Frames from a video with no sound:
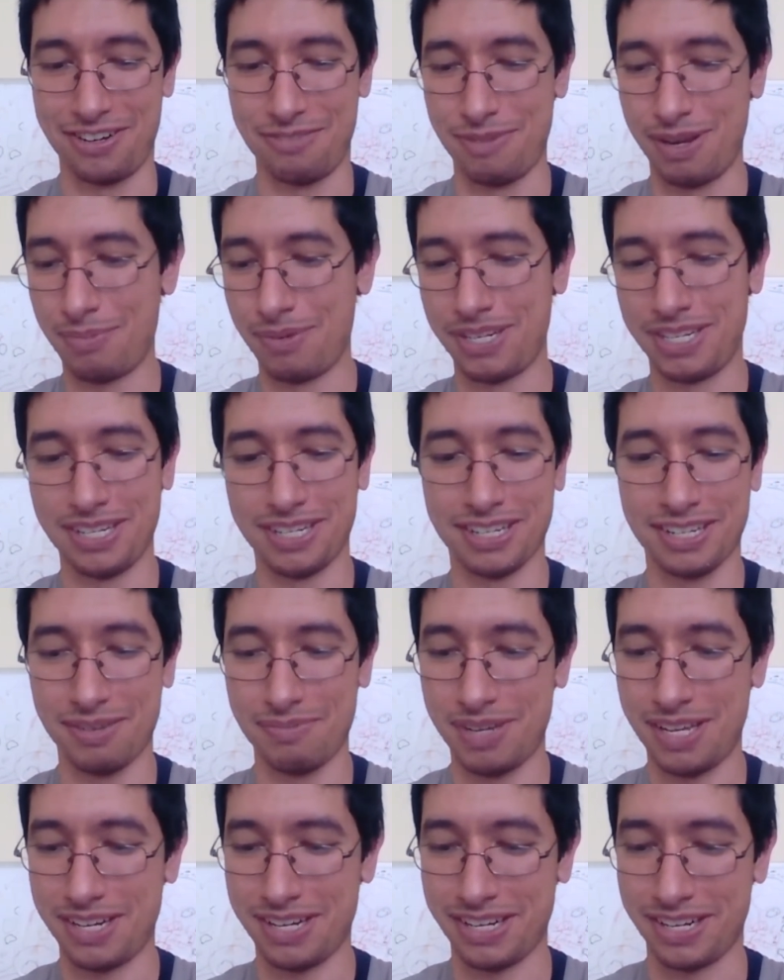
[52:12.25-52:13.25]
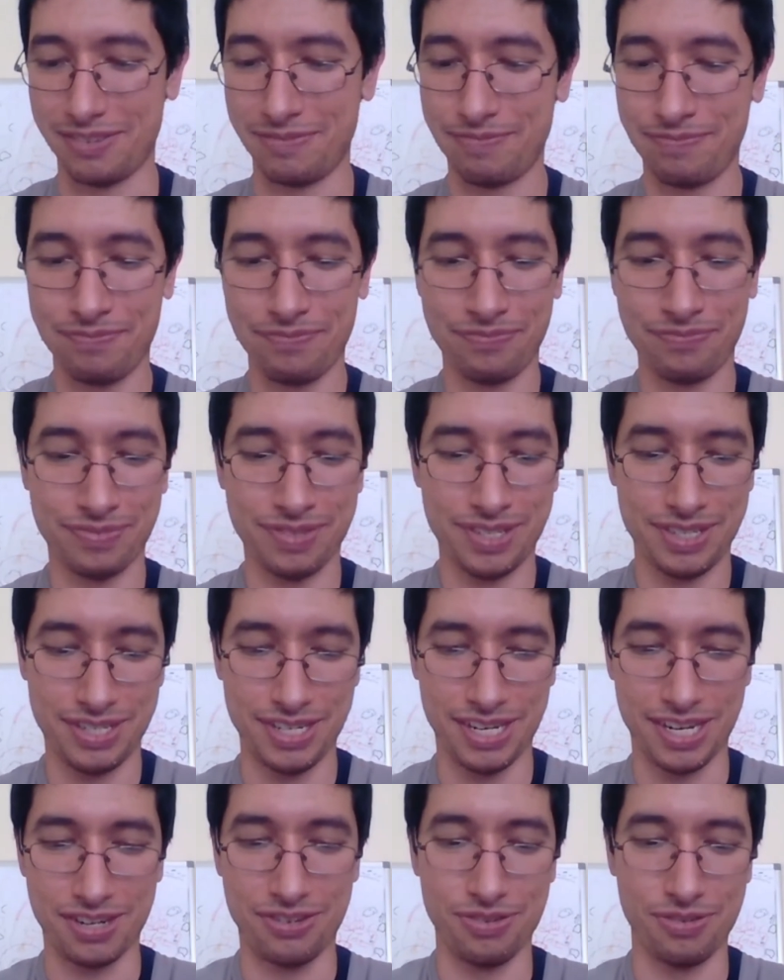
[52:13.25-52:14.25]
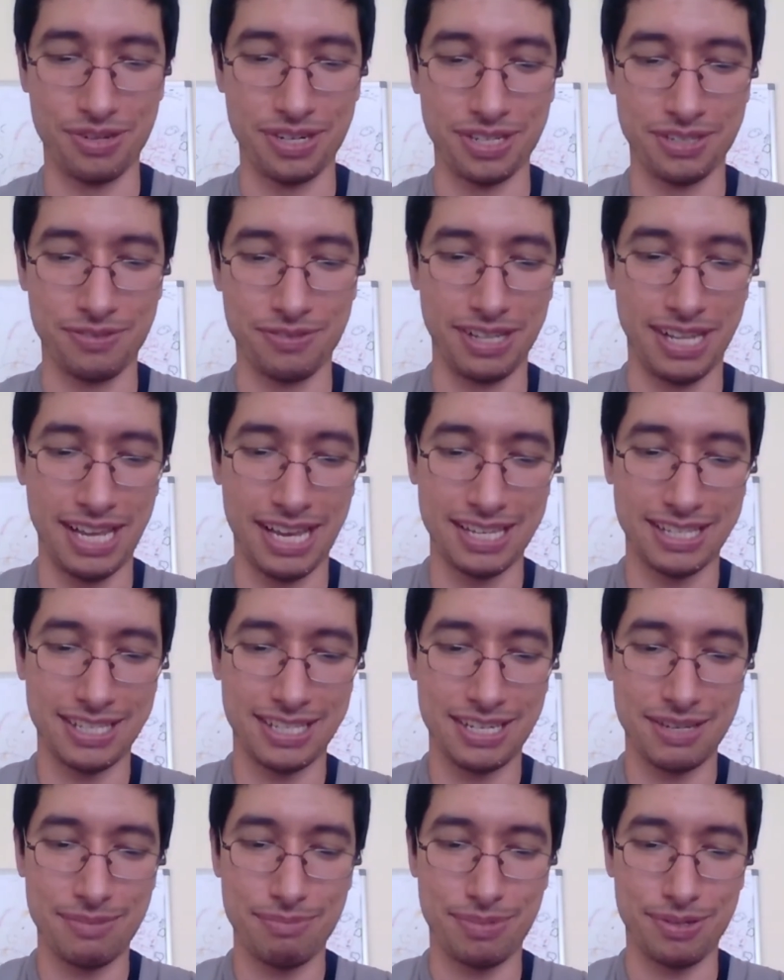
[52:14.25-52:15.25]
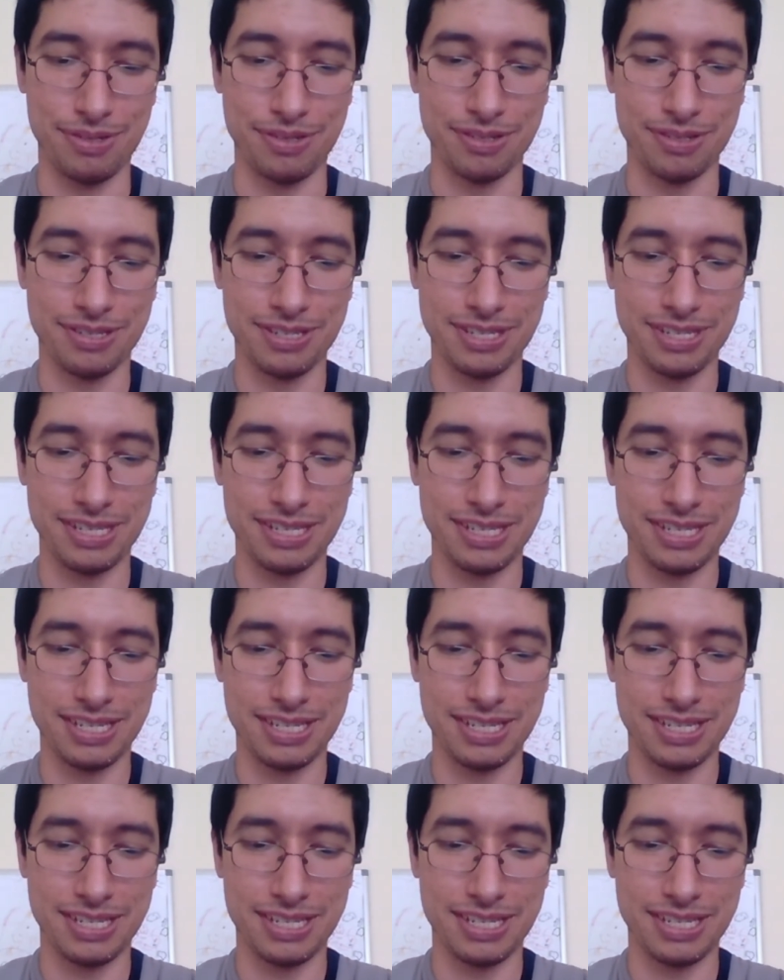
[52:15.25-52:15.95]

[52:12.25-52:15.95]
Or maybe she can come down here. She can join us for the last pulls.